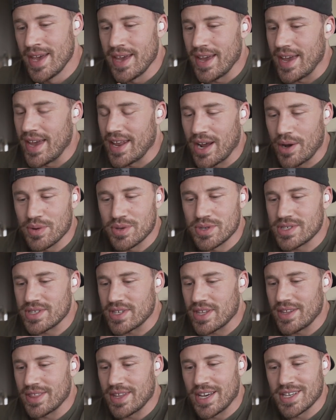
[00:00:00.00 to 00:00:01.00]
And
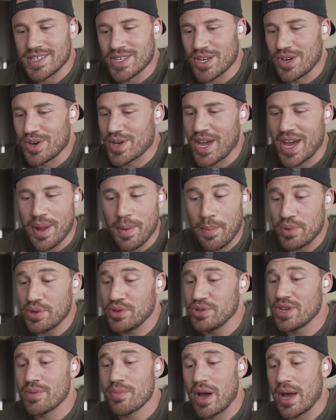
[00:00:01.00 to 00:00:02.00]
I started kind of
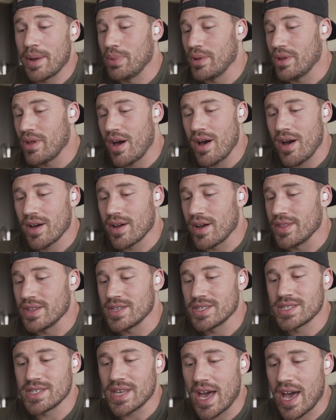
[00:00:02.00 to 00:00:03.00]
building my blog on
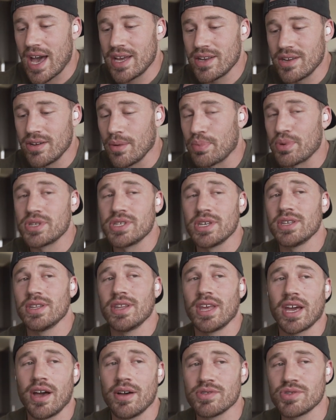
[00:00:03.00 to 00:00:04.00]
the side, you know, pretending
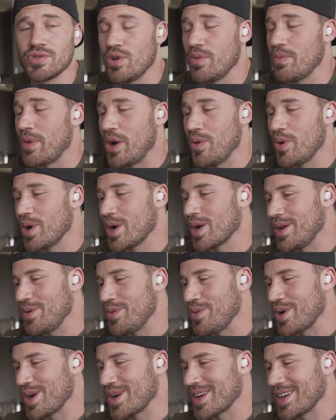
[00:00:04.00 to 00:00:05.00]
like I was doing my work at
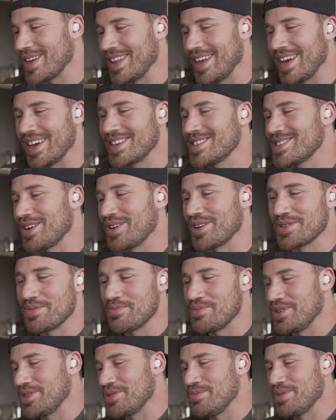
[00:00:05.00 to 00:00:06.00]
work and like starting to
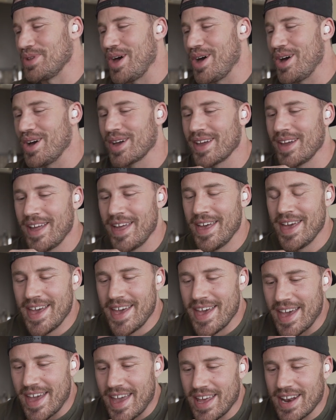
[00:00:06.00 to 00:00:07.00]
build a blog.
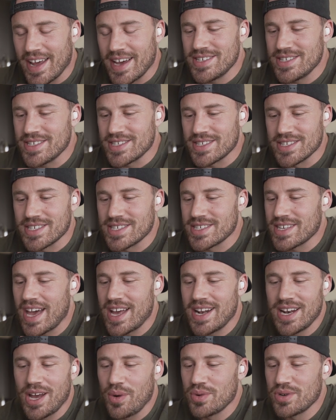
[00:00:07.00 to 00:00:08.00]
And I just
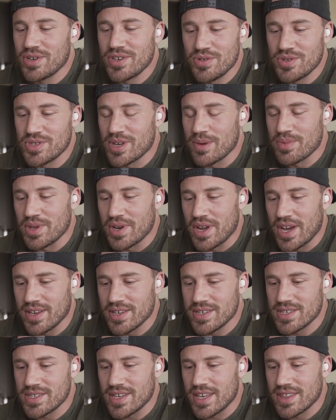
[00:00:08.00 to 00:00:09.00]
decided I wanted to do something
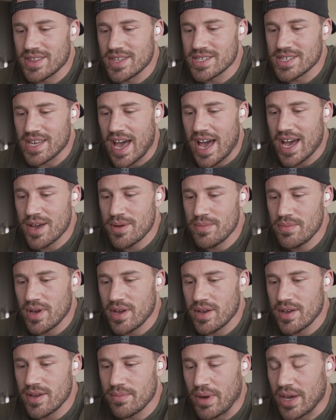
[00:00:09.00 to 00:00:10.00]
else. At the time,
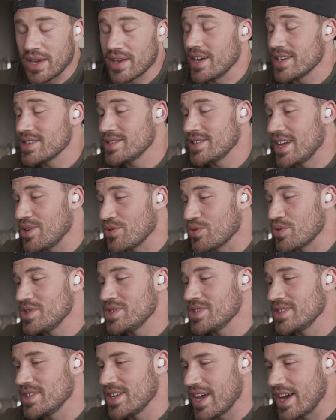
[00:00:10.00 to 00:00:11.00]
my cousin had
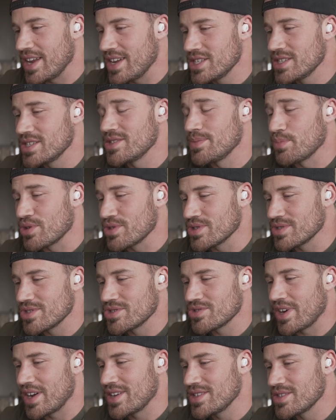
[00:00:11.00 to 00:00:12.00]
recently got his personal
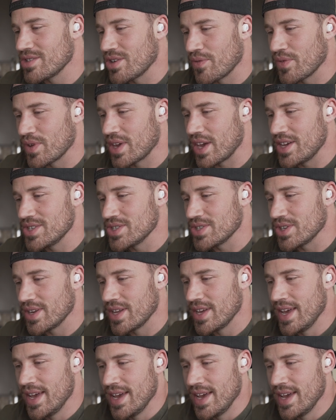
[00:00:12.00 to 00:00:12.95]
training certification.